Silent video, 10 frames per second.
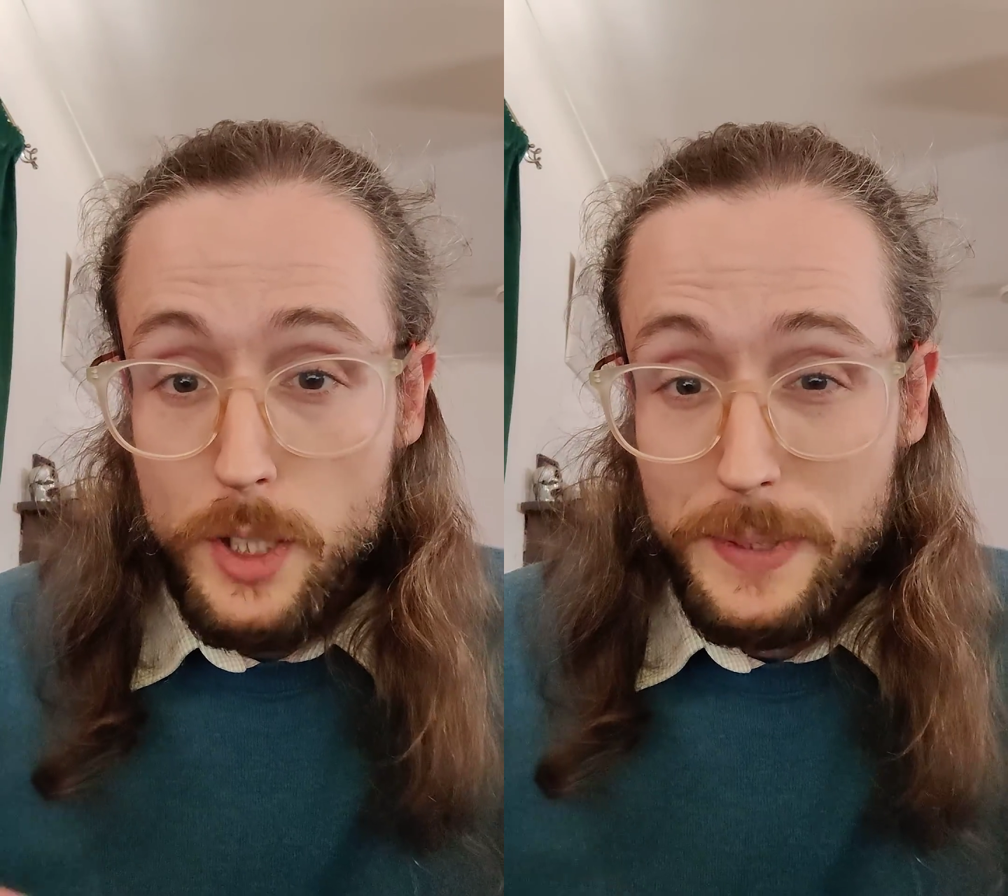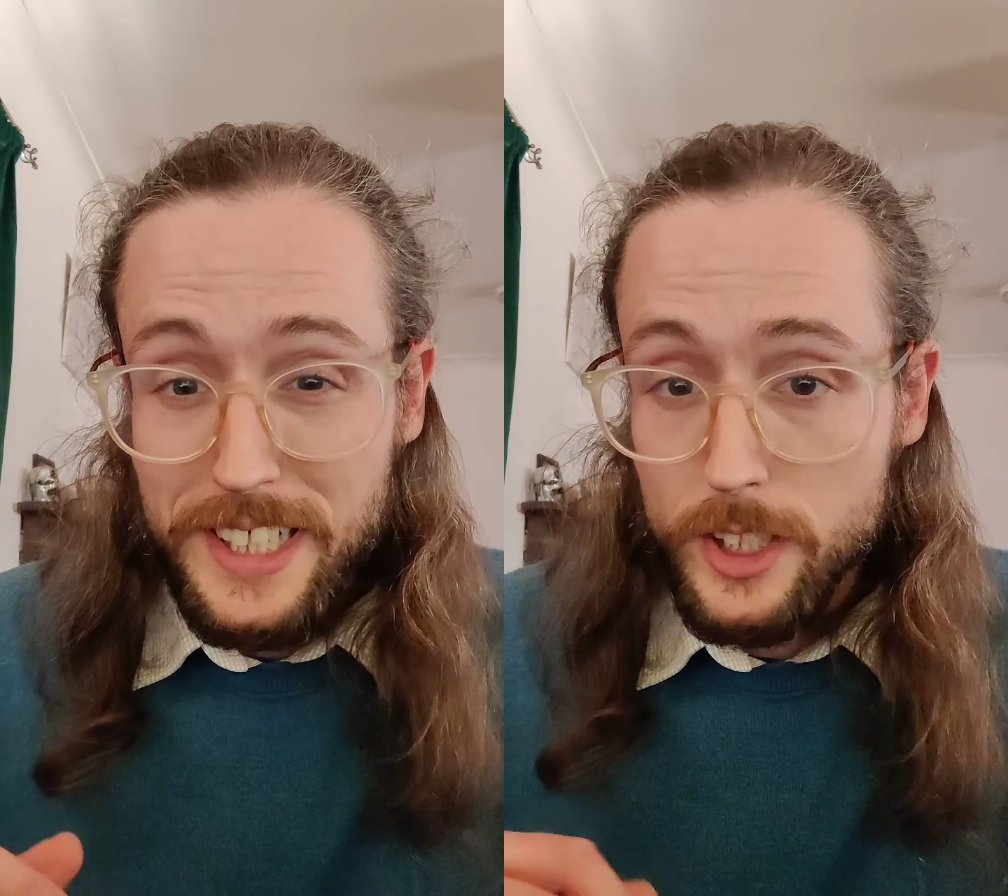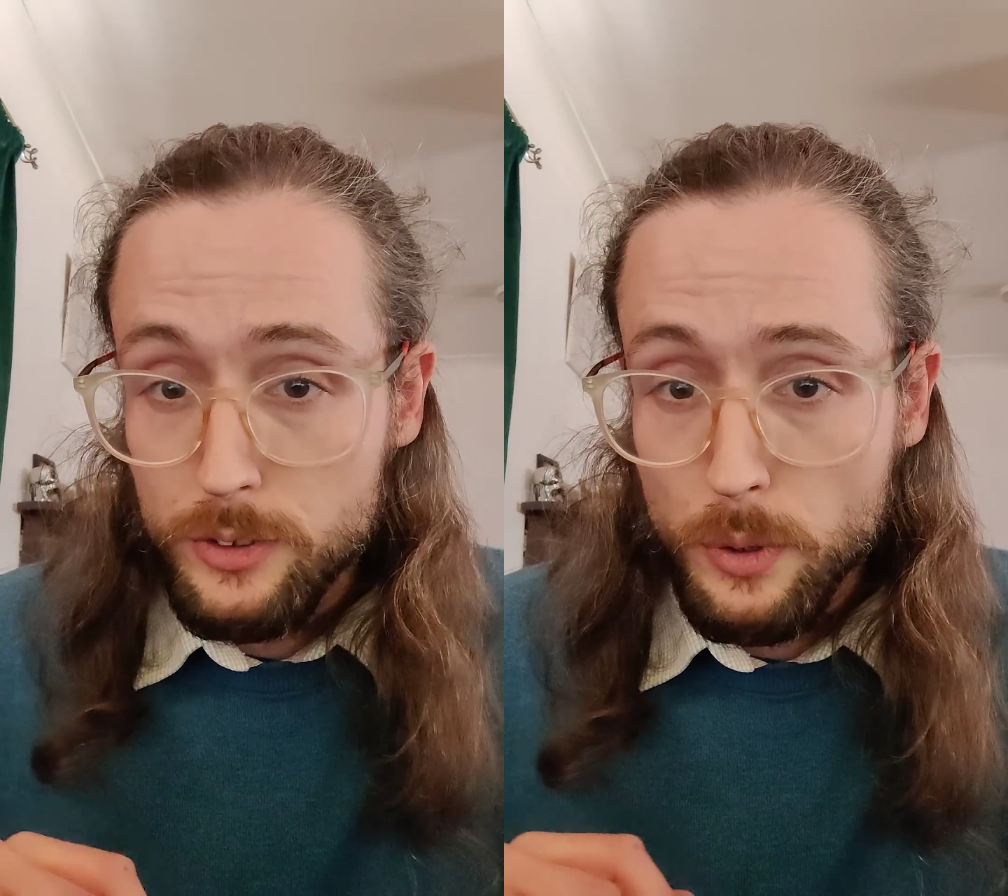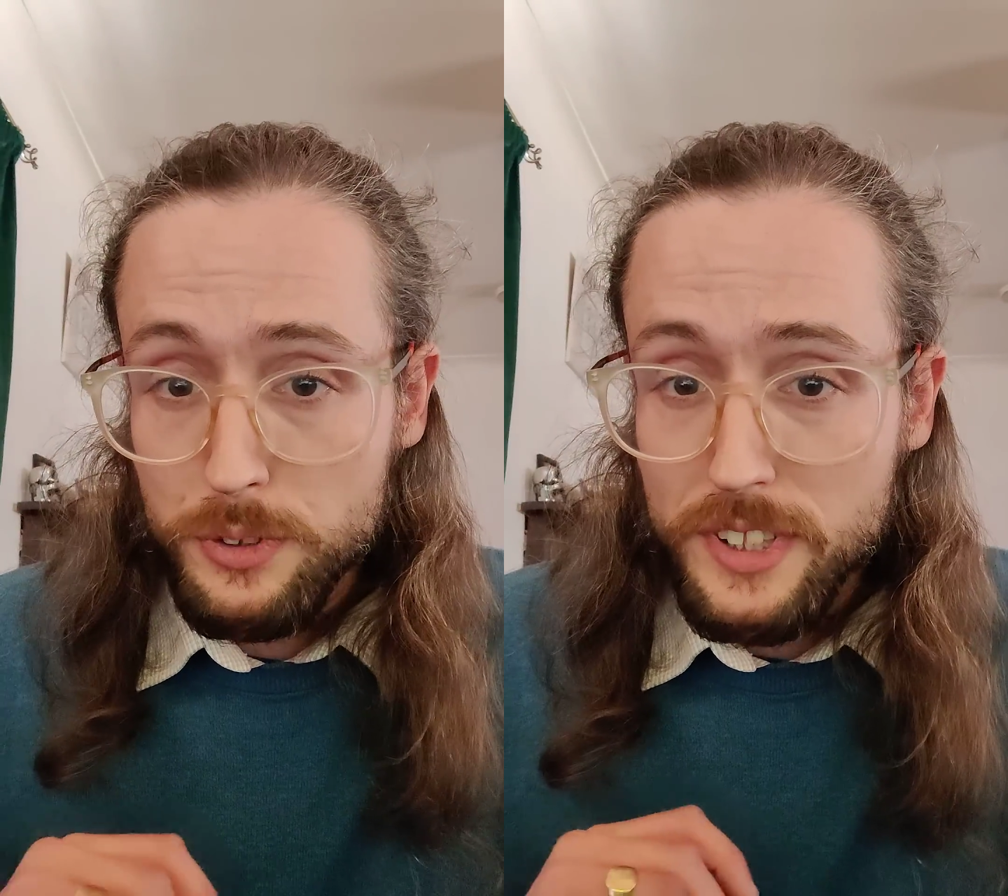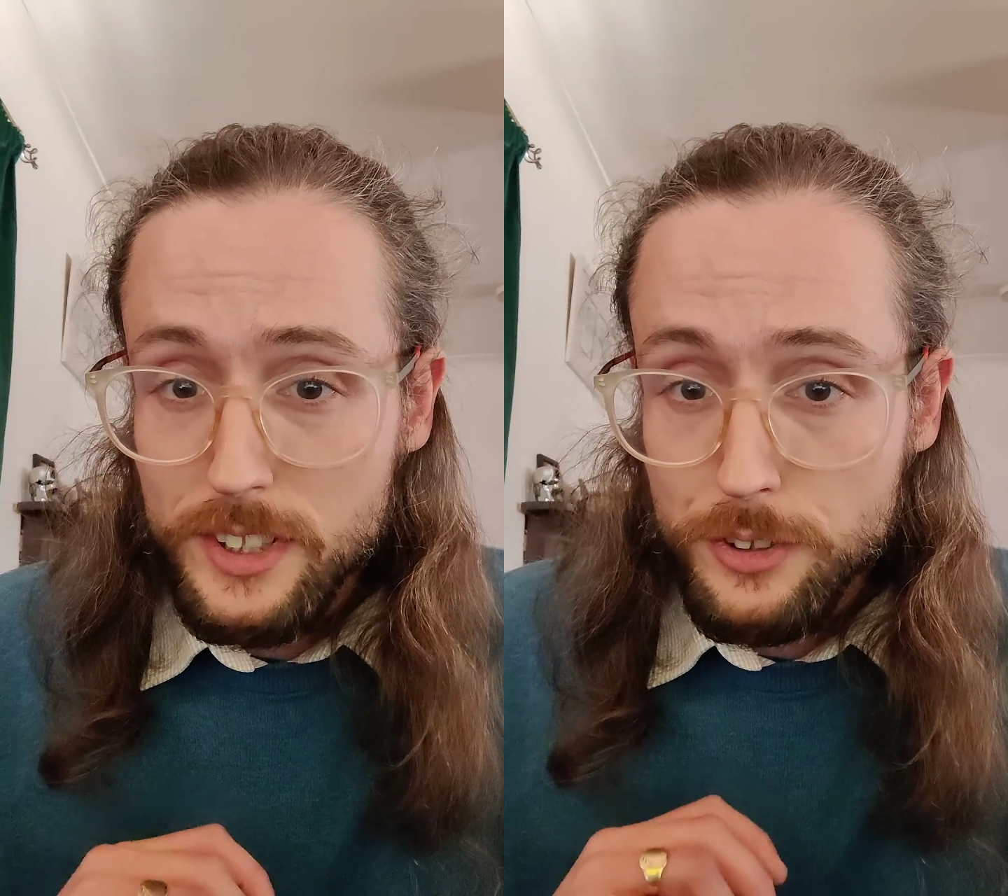We hear it in
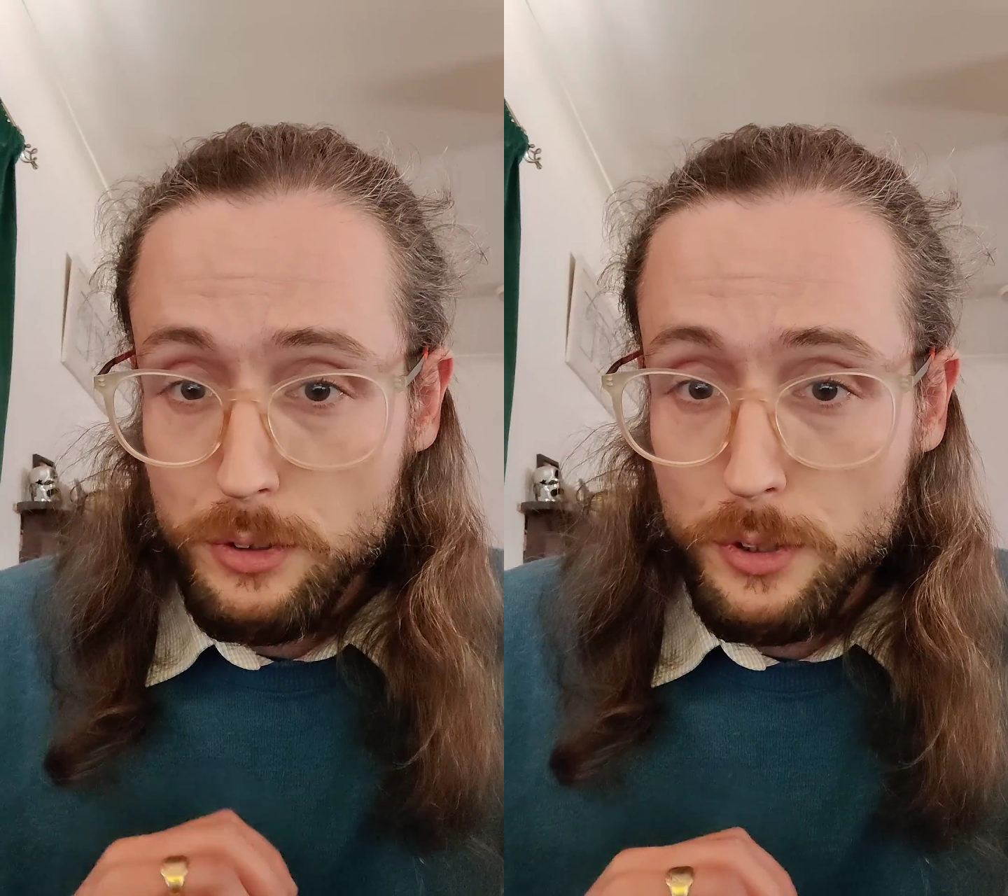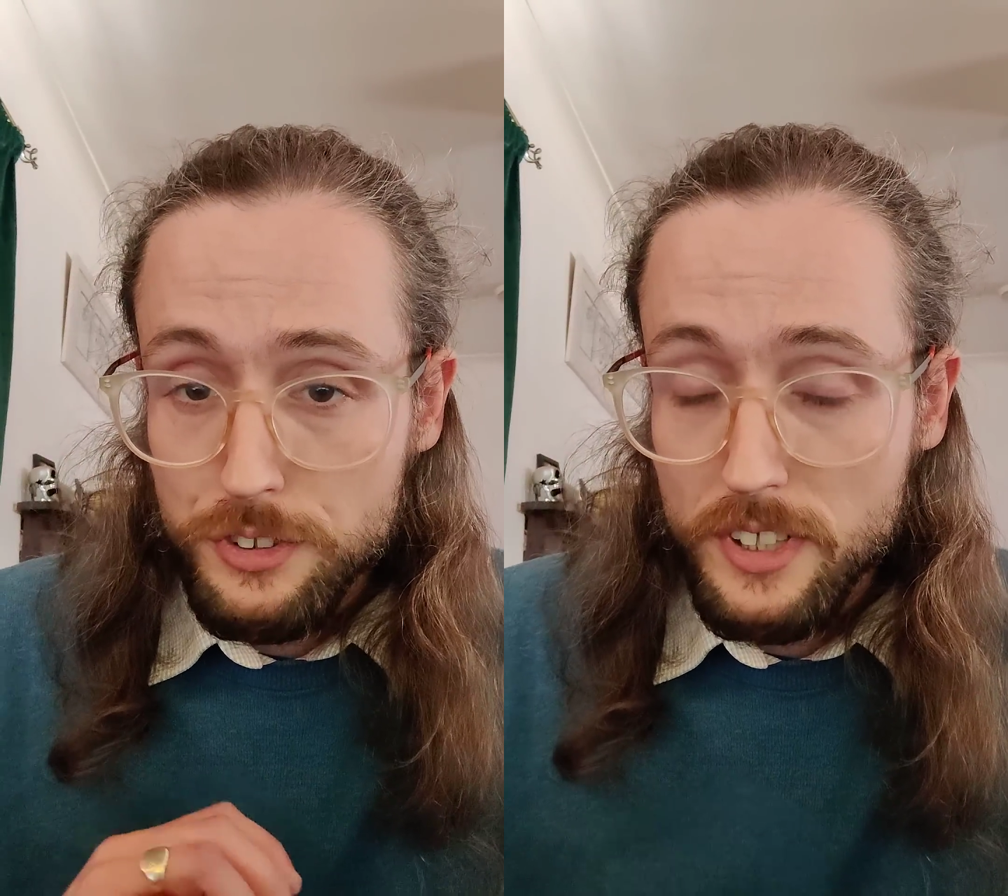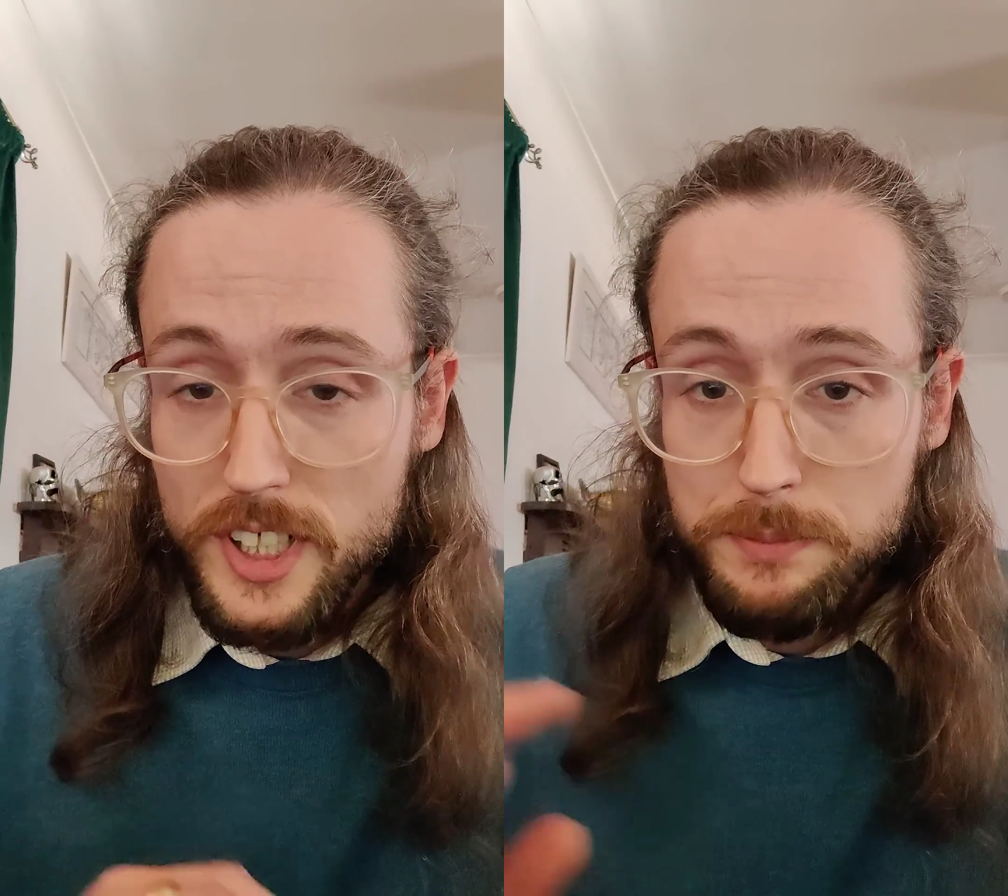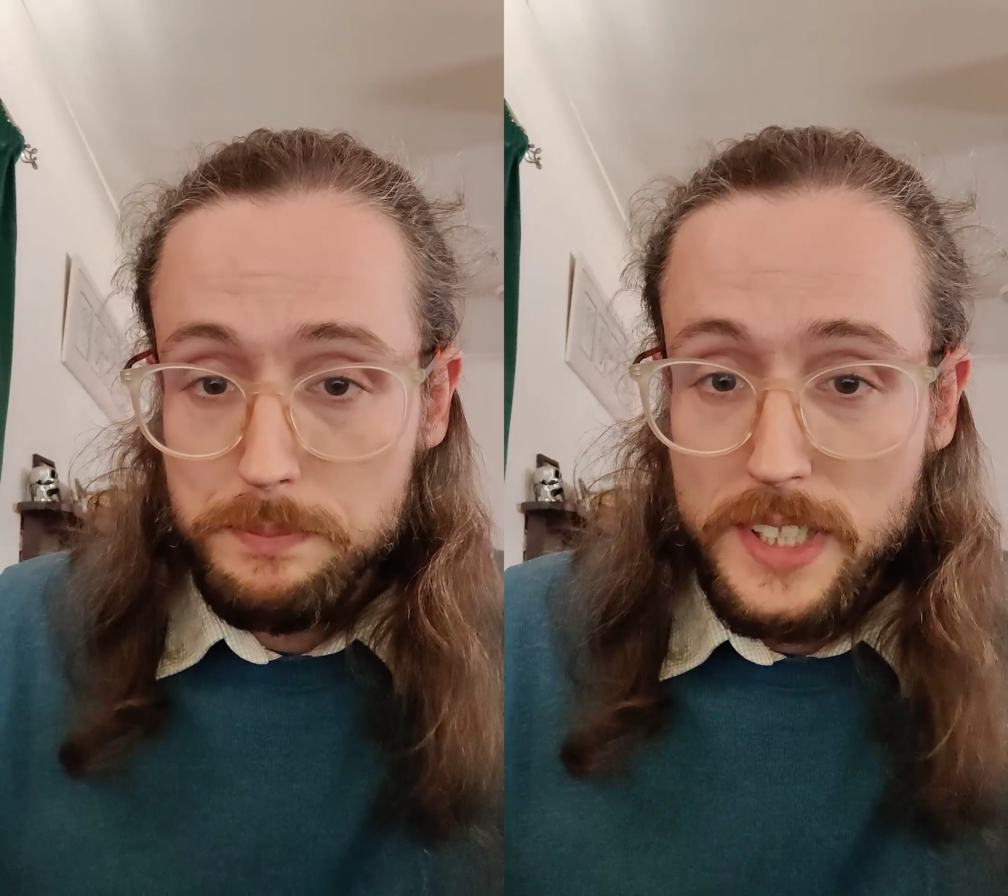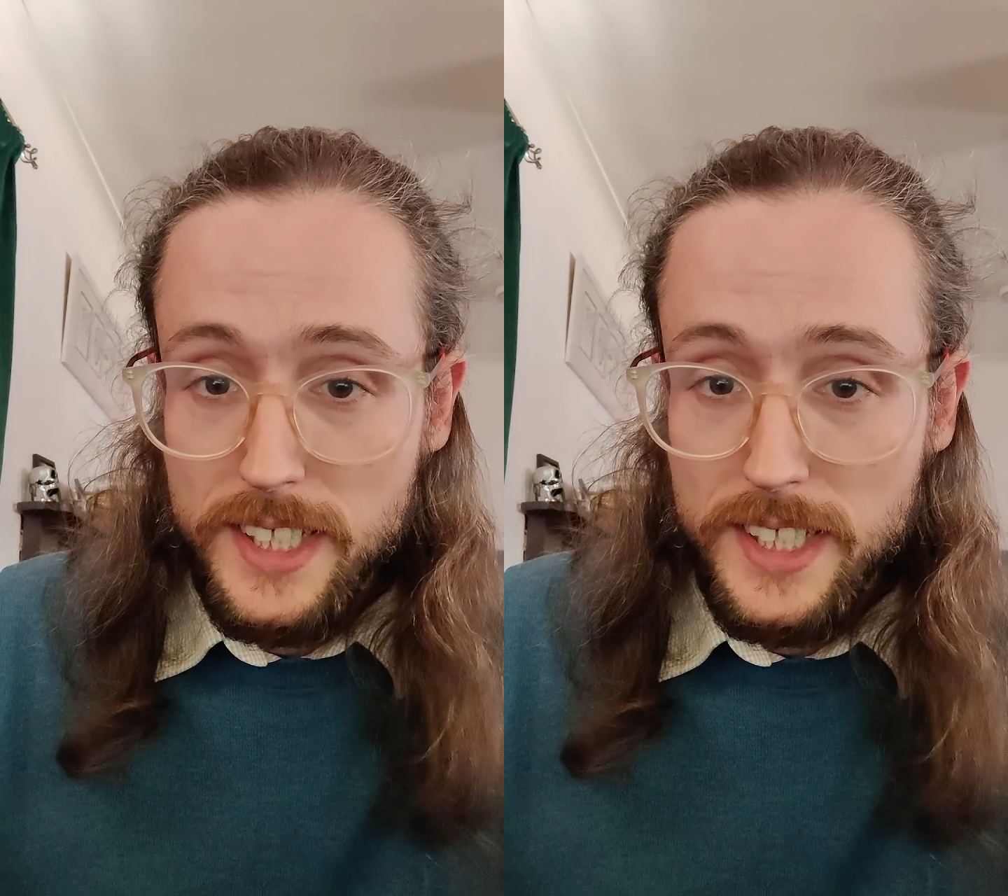Northern Isles Scots and